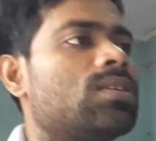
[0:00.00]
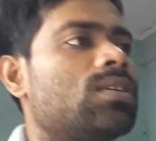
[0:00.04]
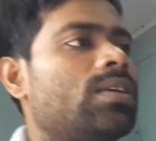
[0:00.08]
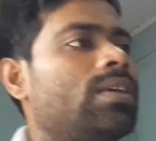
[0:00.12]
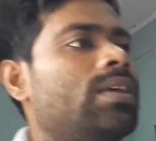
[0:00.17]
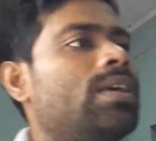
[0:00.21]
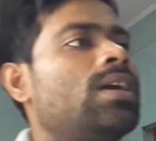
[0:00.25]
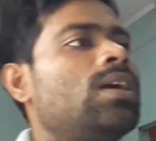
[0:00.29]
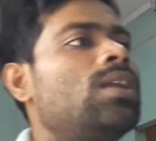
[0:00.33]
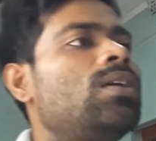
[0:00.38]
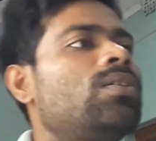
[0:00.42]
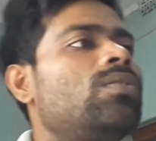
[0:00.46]

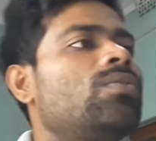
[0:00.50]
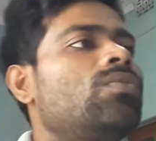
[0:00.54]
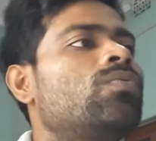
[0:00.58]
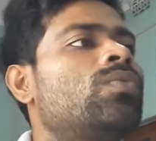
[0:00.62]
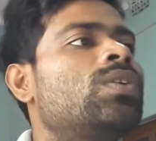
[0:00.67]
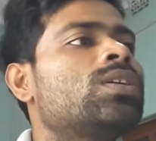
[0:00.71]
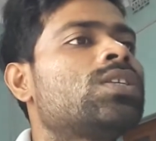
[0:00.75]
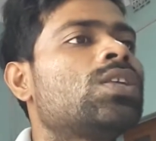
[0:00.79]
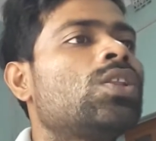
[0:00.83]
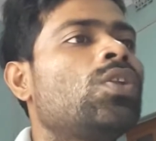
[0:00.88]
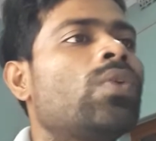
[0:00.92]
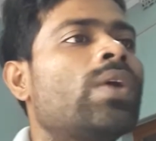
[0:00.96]
Here
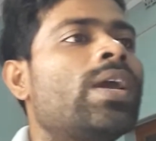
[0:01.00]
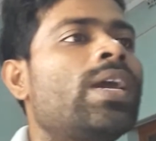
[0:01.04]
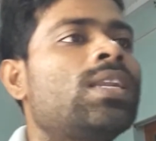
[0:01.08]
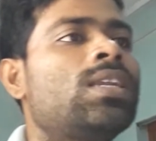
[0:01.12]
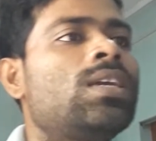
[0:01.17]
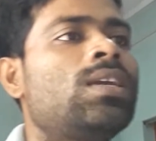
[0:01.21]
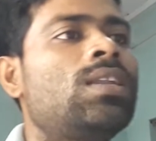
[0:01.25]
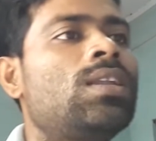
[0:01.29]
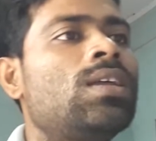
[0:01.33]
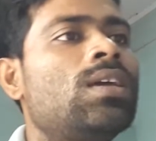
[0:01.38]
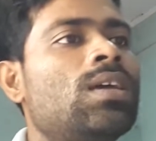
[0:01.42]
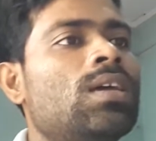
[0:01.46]
was
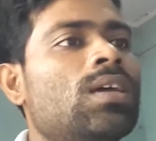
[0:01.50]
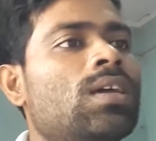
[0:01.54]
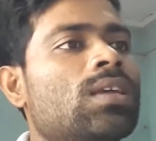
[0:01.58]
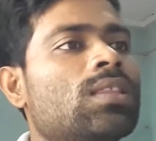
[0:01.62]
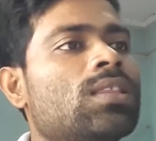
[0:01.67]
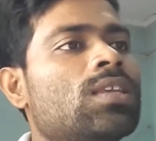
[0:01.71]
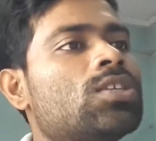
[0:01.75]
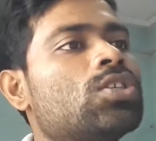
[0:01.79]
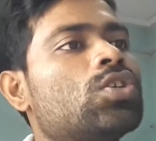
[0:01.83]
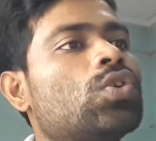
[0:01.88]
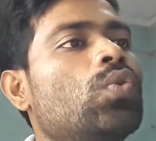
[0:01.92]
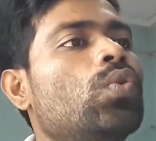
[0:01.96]
located the
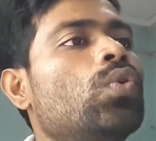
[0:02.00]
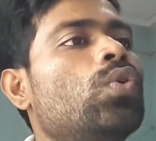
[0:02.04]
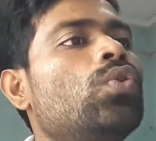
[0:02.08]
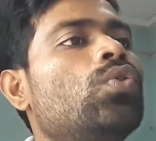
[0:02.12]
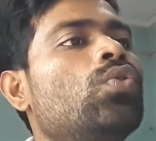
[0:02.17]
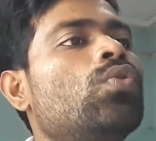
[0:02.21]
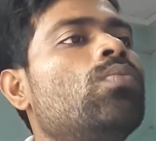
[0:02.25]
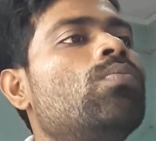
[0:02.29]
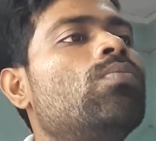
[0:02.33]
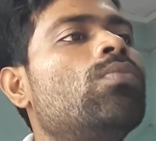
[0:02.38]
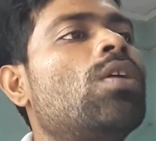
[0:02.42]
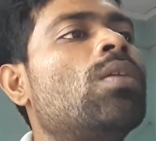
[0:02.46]

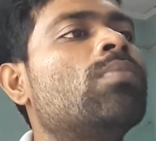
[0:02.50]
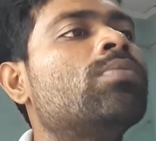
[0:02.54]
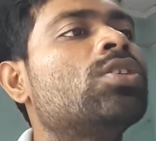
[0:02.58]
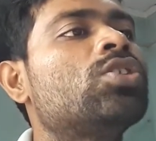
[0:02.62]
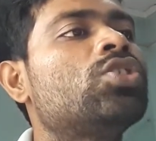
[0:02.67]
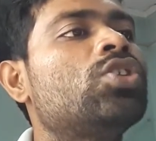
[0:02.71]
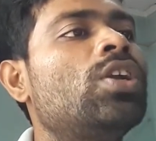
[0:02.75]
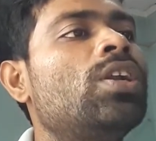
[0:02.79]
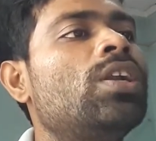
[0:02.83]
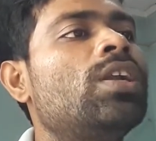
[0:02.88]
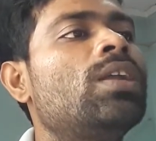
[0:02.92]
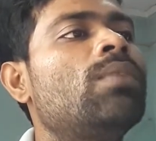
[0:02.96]
schoolroom of the
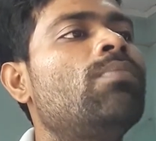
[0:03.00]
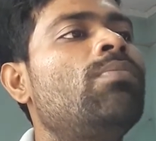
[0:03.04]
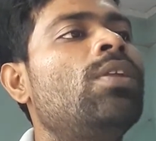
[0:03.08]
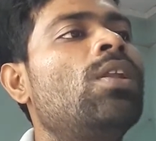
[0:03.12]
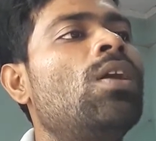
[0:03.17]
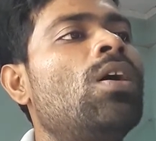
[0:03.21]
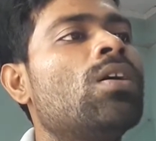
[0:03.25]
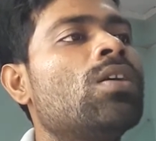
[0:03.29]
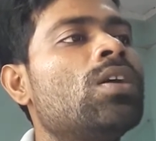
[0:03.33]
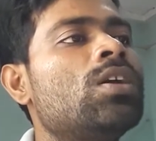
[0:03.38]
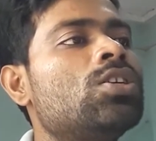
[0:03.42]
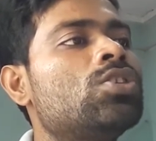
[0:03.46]
children
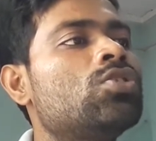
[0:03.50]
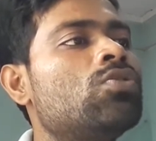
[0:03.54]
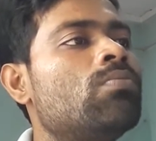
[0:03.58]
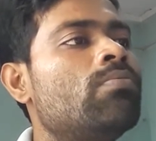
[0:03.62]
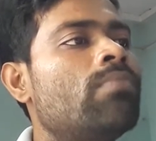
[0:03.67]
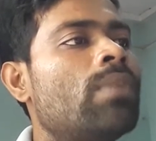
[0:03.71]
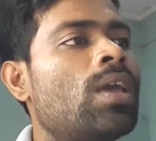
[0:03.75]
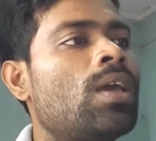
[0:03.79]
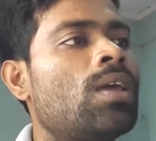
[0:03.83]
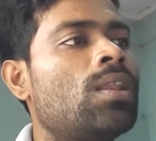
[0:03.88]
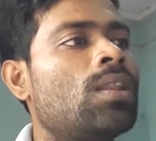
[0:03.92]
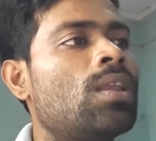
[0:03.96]
belonging to
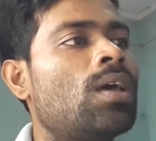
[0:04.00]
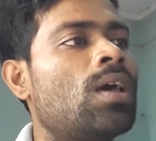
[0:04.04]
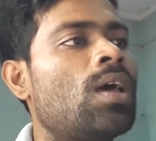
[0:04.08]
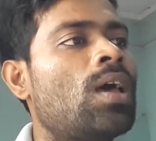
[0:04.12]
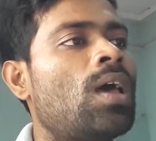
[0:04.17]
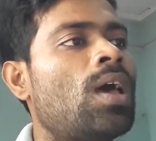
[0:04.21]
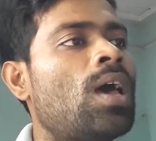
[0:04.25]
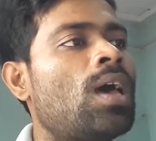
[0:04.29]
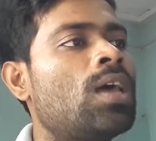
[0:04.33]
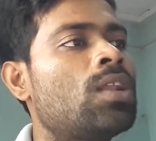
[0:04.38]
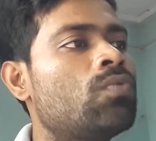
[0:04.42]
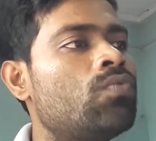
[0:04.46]
men
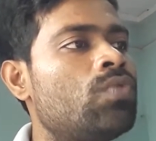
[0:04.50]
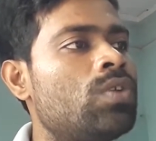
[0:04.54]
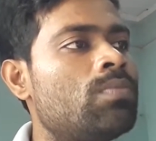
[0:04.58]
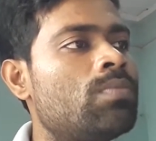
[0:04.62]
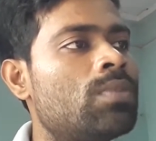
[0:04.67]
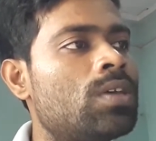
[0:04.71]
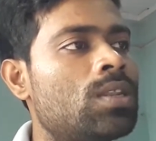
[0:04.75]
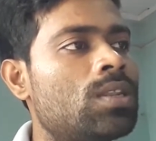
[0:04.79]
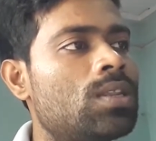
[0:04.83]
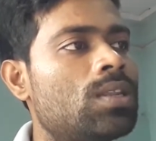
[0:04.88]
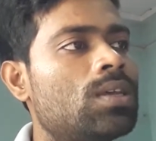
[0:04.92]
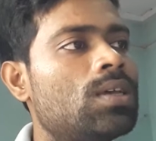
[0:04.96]
and
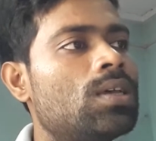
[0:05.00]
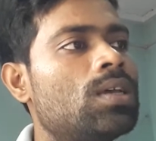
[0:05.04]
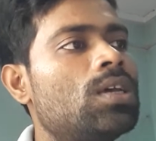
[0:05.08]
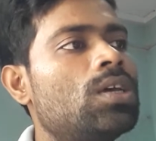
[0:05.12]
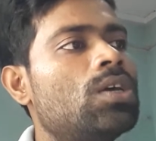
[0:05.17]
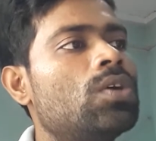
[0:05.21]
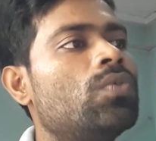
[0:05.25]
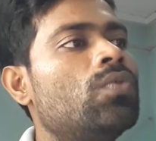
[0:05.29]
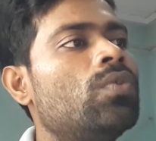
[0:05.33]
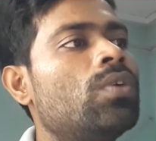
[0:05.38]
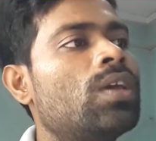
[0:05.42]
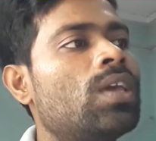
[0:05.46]
women
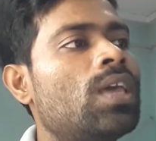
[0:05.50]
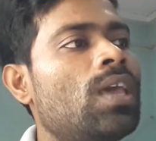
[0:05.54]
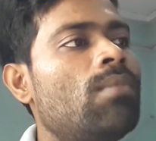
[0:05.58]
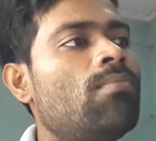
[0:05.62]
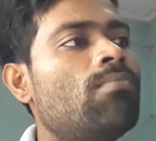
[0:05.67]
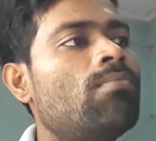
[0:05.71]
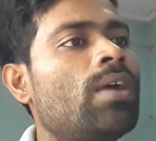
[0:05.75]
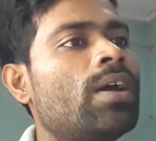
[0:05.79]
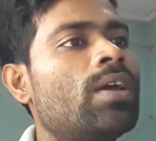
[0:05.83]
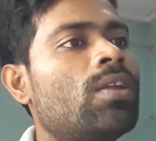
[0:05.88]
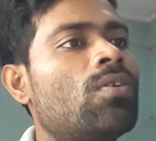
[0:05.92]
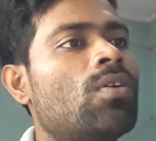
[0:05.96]
who came
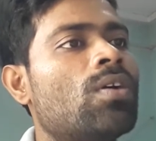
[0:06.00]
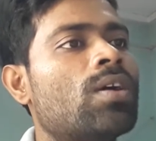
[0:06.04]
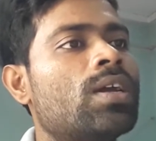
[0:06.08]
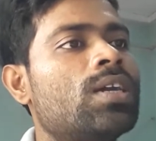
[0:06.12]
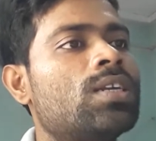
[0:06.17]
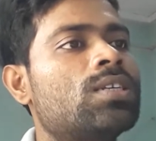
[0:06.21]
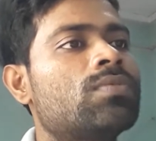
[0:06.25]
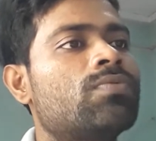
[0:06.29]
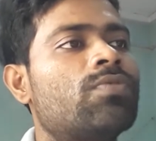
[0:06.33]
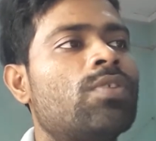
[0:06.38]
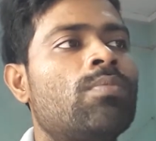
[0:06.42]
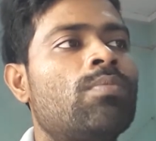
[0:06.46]
by
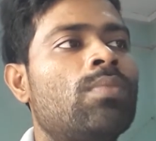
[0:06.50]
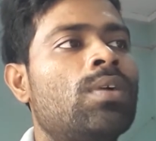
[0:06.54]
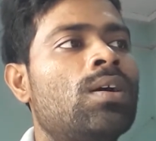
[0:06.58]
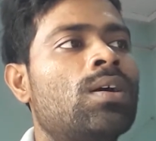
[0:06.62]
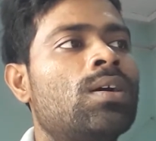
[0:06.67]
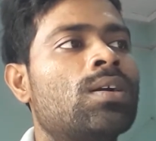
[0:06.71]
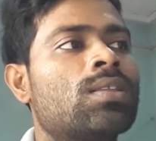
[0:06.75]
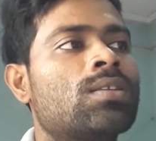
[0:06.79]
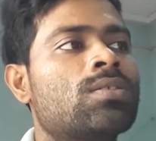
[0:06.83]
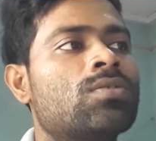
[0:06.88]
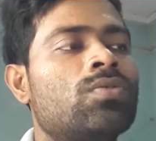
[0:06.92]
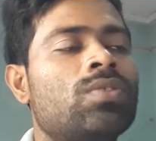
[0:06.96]
rockets from
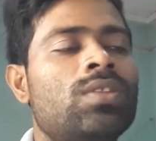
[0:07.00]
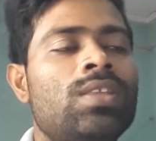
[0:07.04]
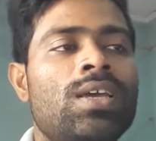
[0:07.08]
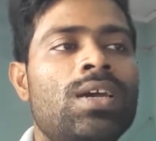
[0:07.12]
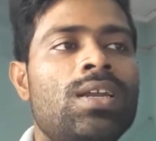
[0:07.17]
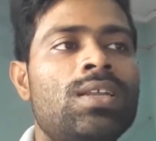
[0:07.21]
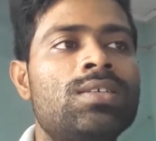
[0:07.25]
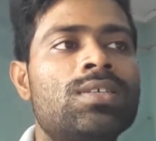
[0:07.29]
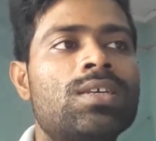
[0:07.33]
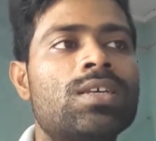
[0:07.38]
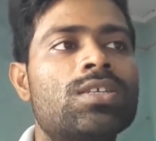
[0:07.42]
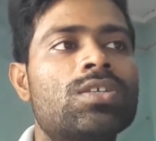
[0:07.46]
Earth. So there
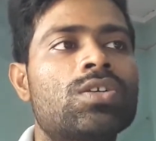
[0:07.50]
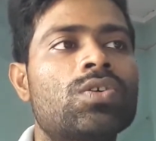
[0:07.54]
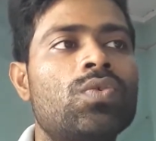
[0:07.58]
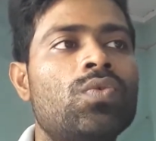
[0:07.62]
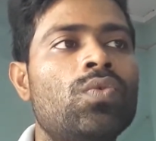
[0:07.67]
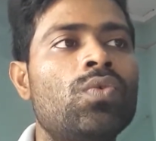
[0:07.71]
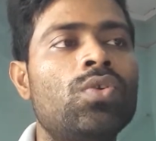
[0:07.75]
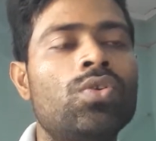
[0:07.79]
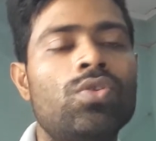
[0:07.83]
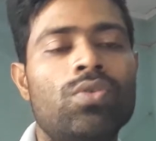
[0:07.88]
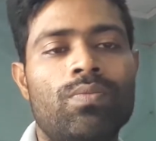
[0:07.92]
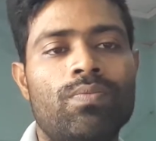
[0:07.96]
is a
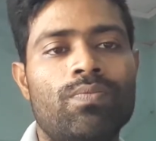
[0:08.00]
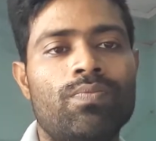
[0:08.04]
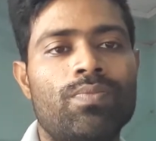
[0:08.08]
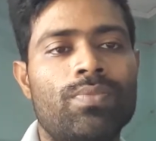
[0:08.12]
schoolroom,